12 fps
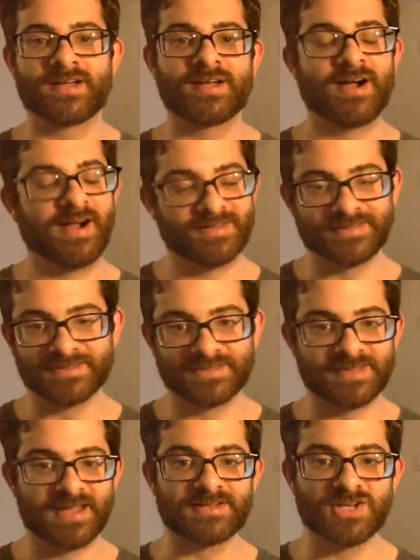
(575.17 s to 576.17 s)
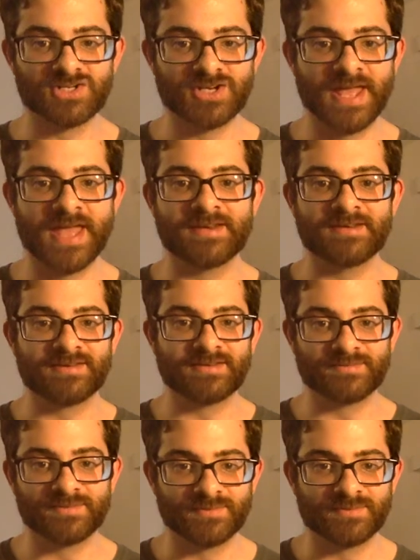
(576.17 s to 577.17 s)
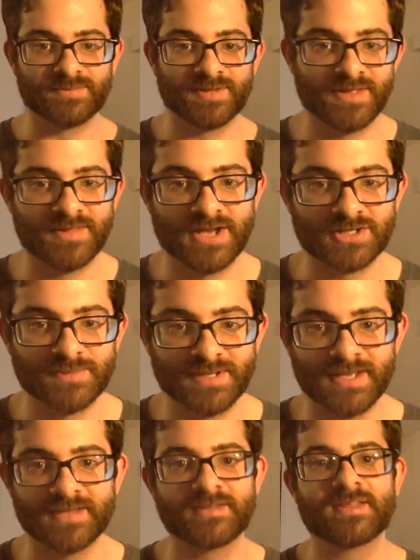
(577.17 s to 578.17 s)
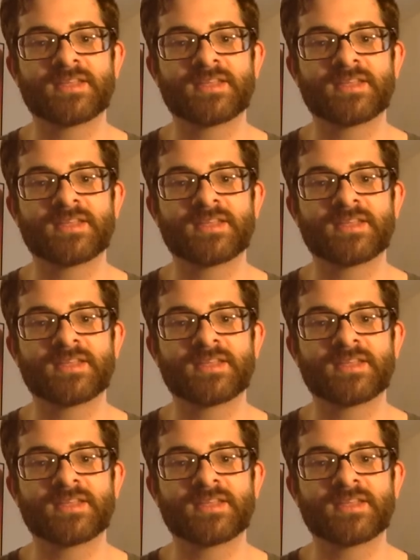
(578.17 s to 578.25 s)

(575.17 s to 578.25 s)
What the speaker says: I think that it should end, and that should be it.